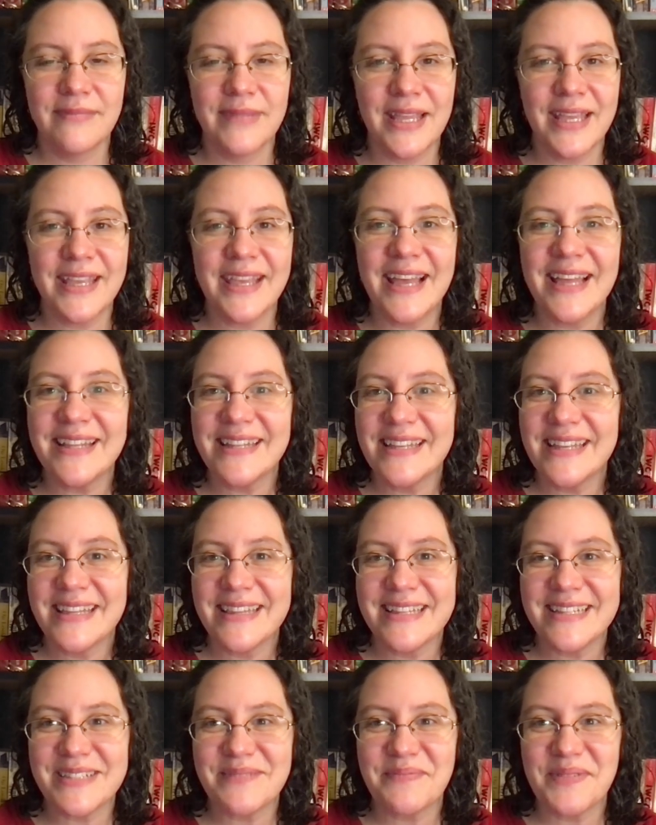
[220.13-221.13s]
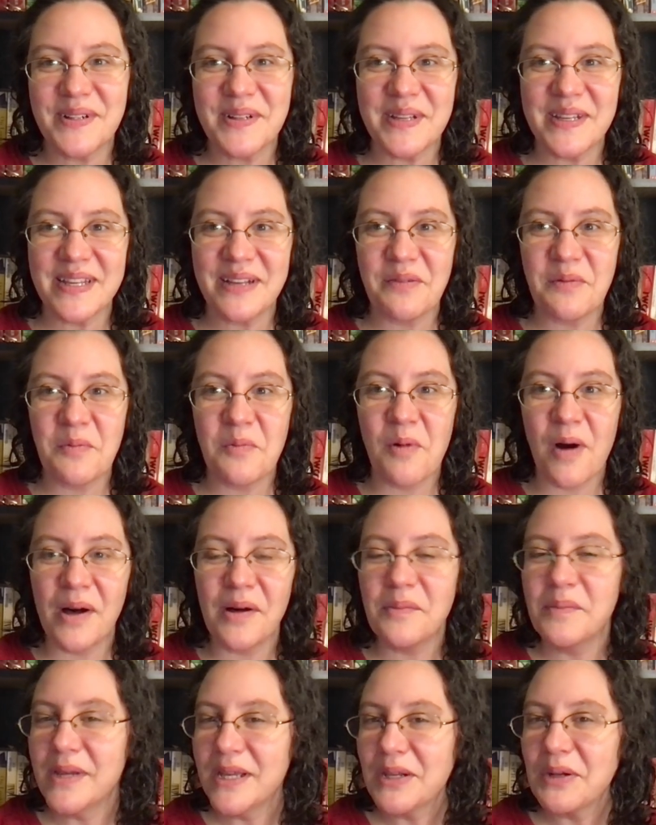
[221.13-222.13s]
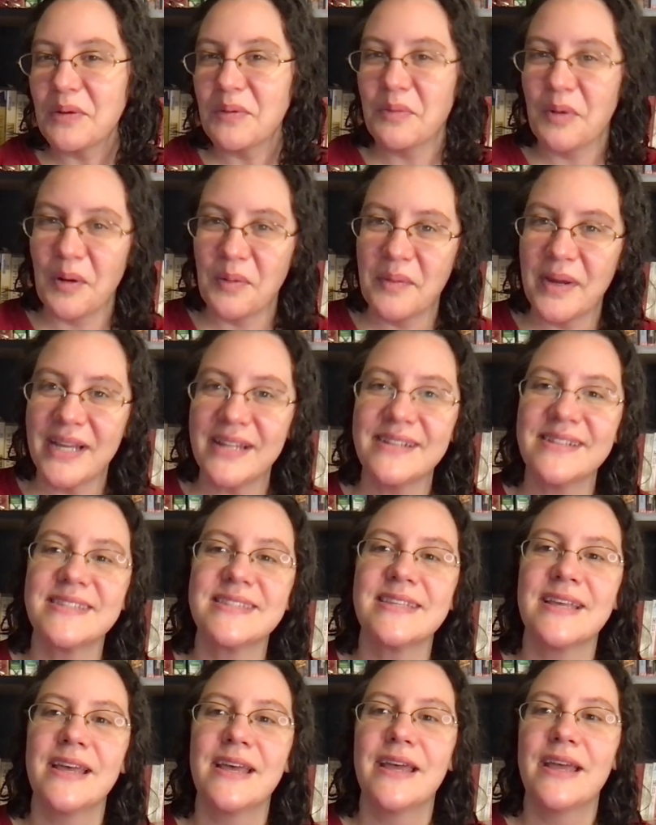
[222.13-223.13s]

Again, this book, while being a romance,